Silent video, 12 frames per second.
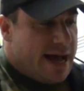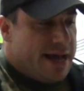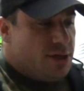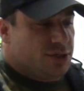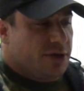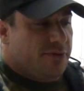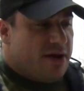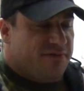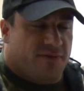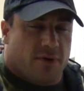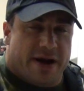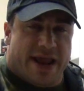usually around
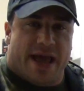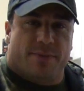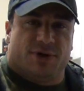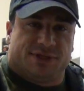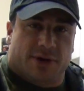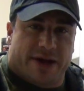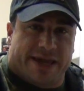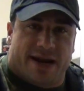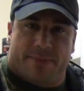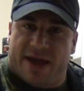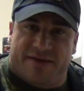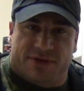4 a.m. or so. I get
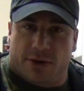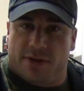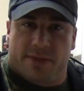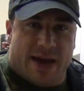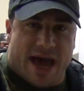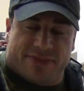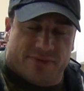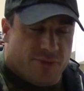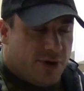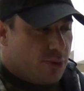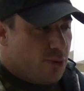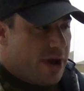up, I have to go to the bathroom
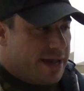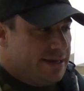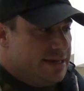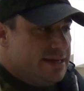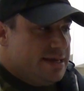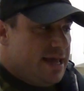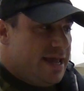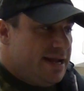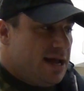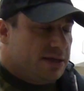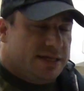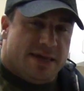real quick,
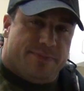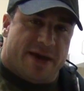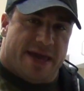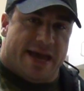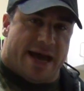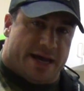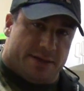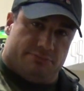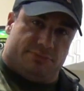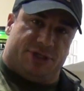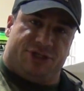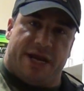and I'll keep
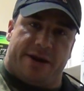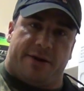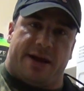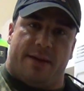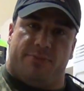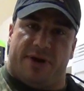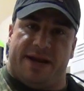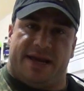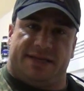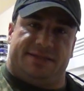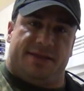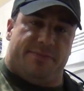a shaker cup right
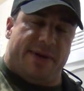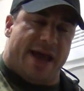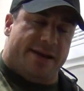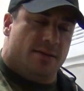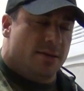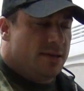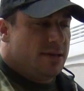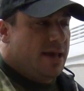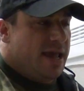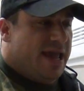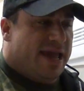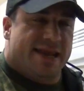next to the bed,
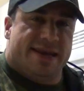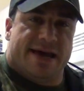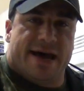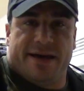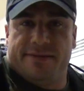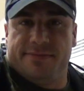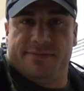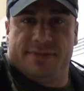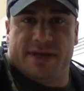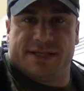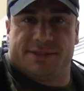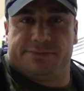and
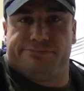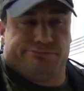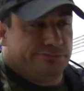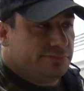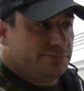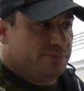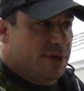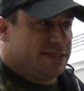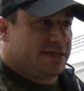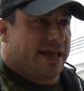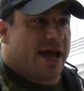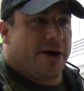that's
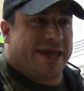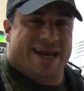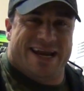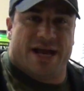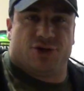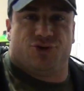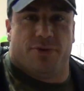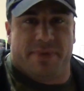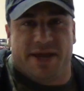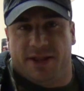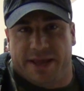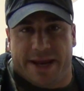basically how I get an extra
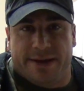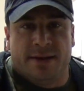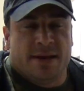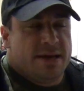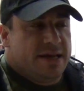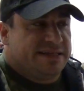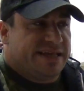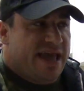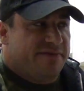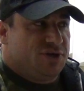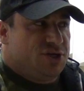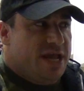meal in, is I
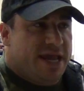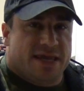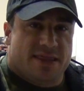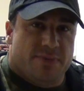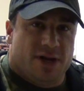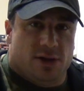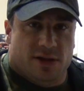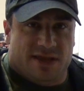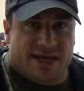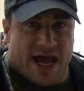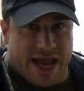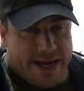have a shake in the middle of
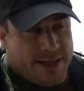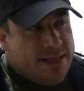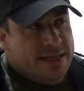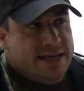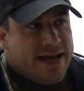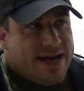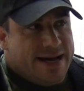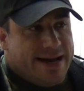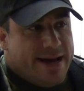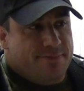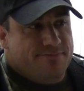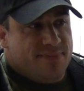the night.
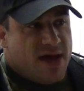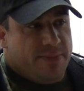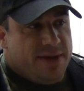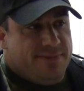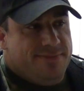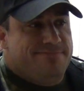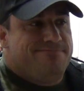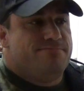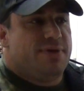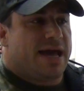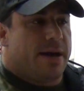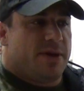I'll be
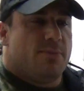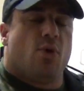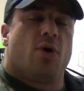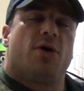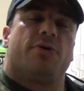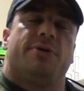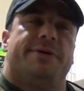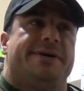becoming more